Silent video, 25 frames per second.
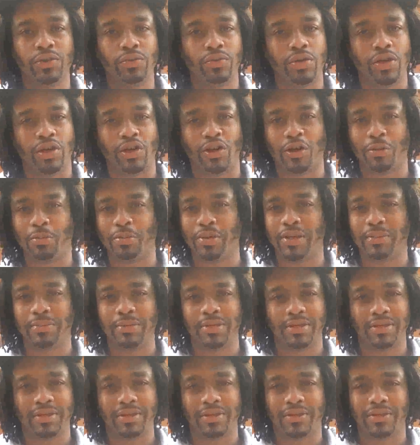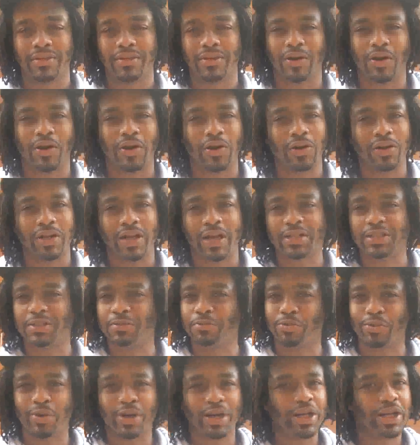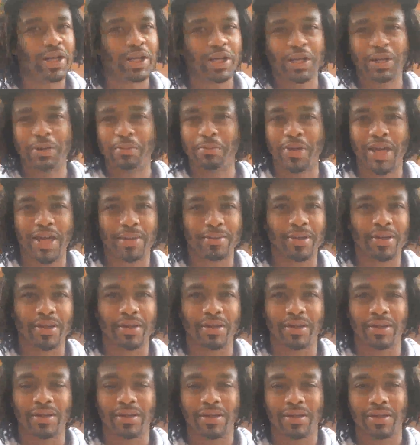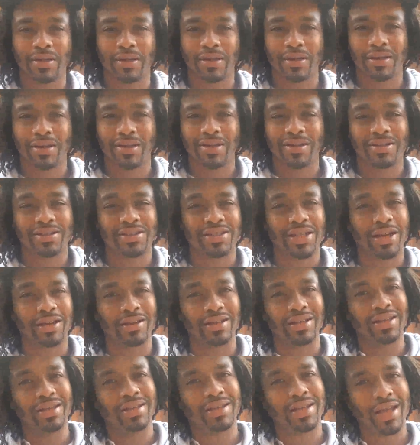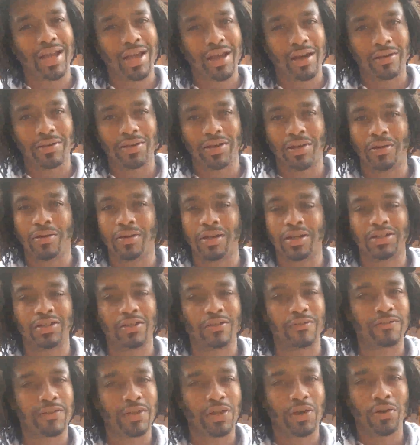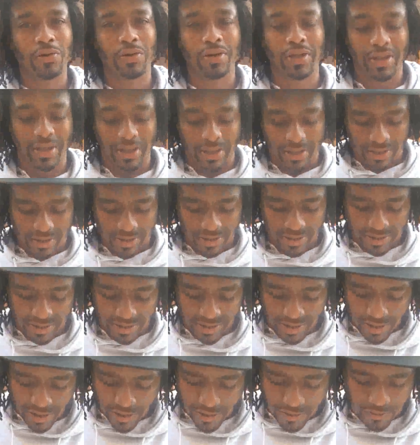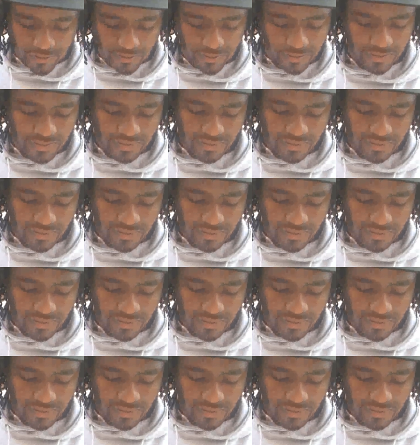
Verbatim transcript: you, dog, baby. All that spring, baby, shall leak out. You're gonna get your flow again. Let's go.